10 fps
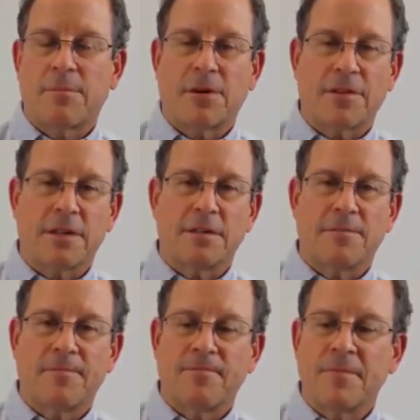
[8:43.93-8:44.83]
Perfect.
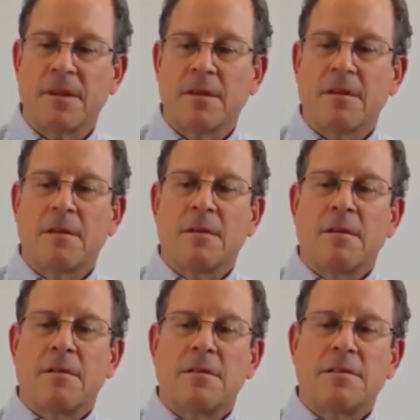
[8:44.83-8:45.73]

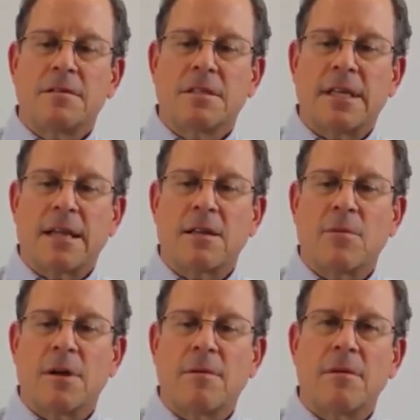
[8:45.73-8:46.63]
This is exactly
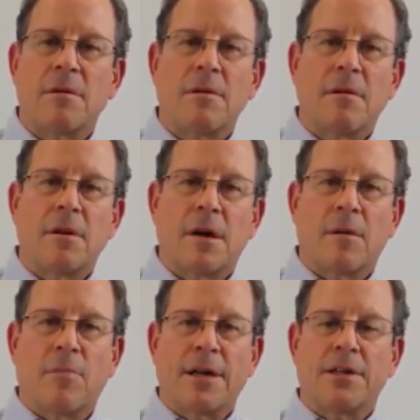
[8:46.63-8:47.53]
what
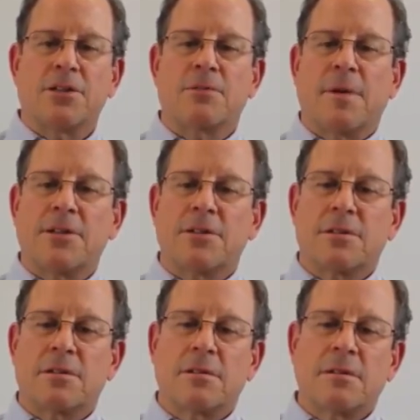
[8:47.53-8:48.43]
Brenda just
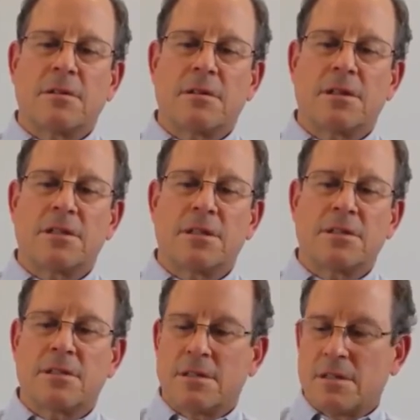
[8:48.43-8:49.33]
mentioned. This
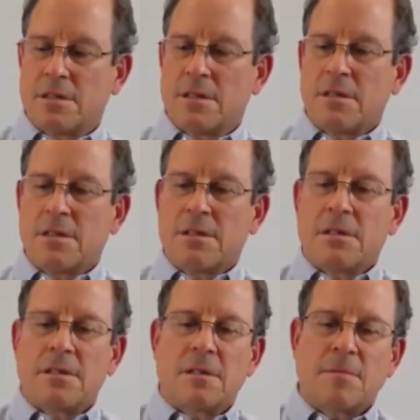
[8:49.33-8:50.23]
is
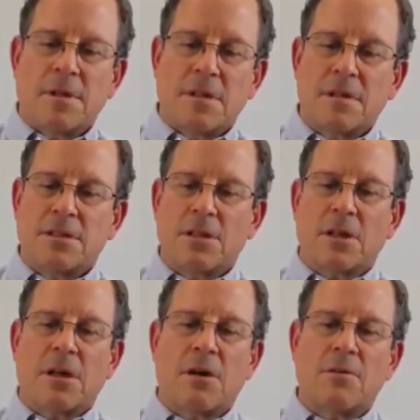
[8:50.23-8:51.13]

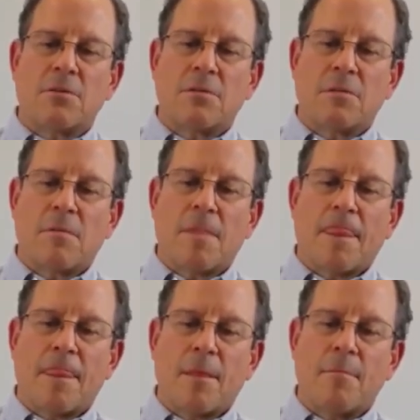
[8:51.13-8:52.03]
silicone
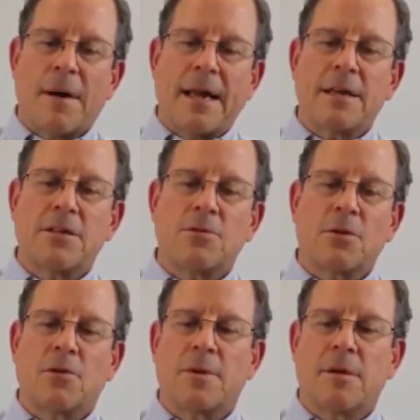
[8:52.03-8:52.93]
bonded to
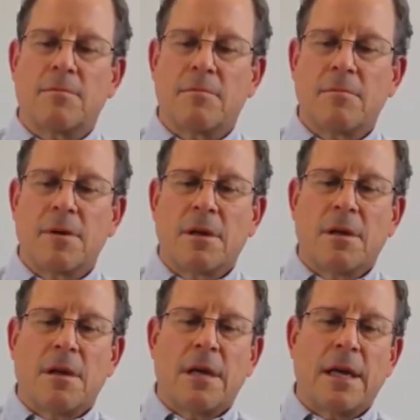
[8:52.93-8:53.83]
aluminum.
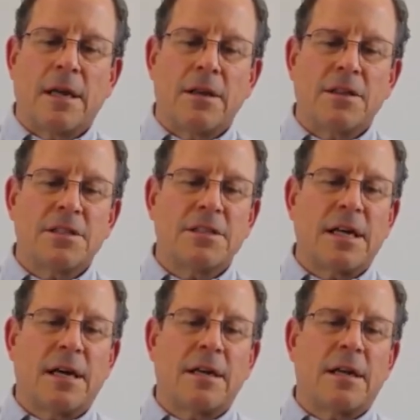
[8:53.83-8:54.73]
And this is
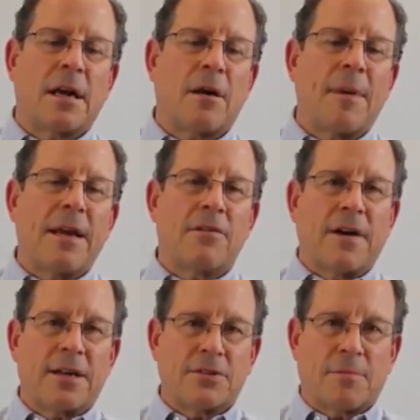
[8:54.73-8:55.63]
done in our
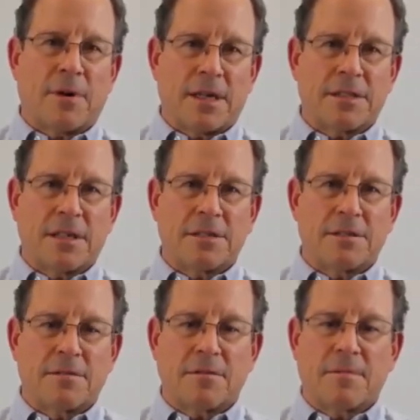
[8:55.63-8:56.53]
manufacturing process.